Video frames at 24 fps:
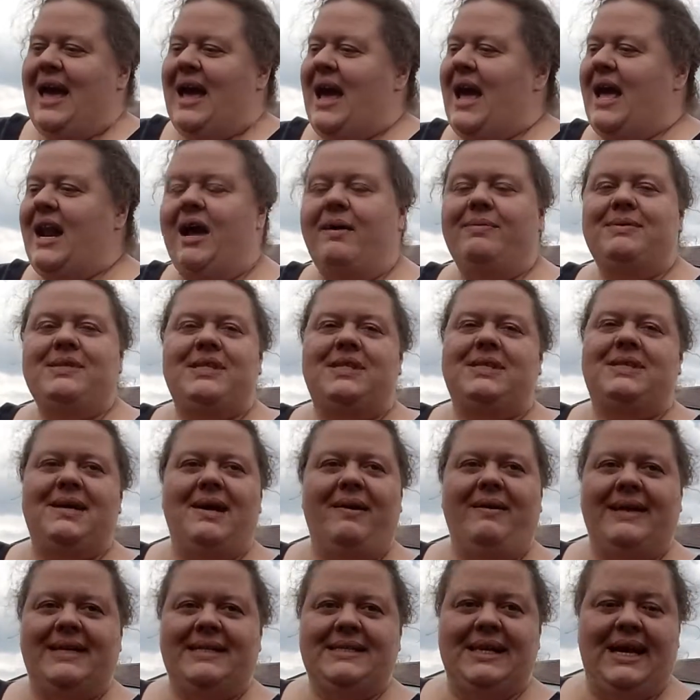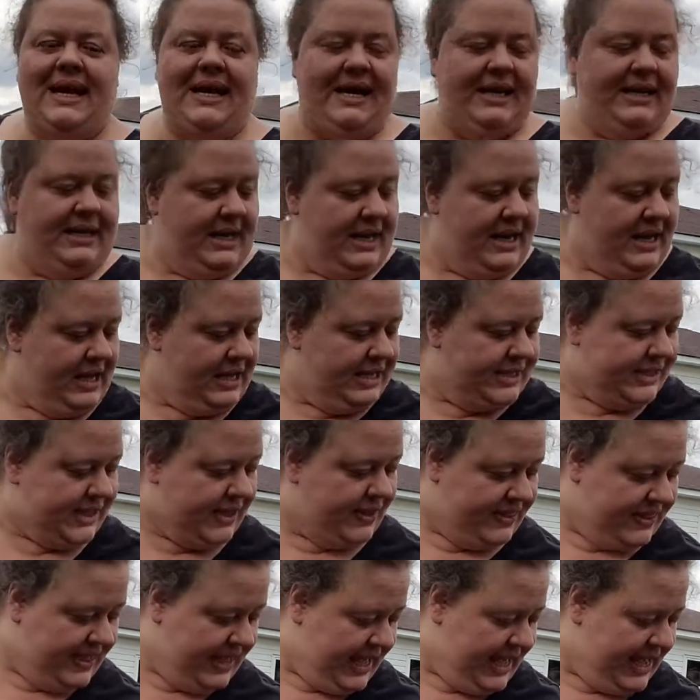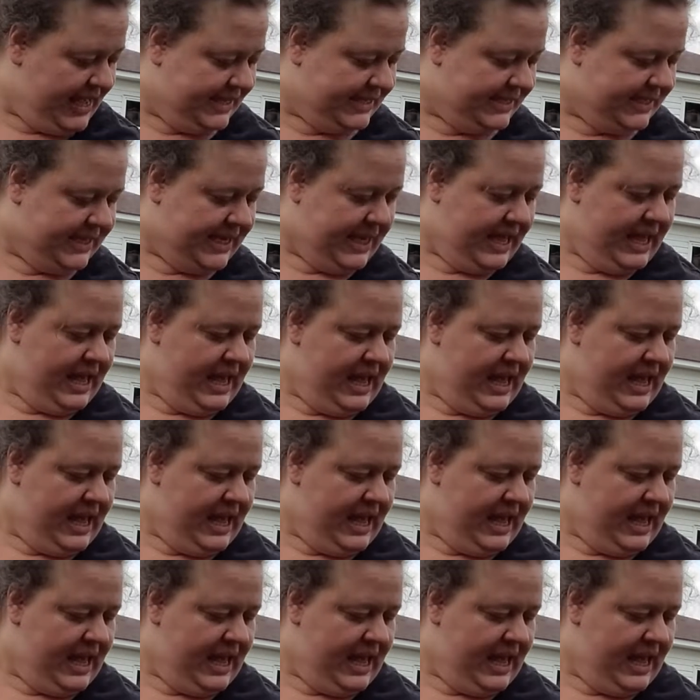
And I was so excited. So this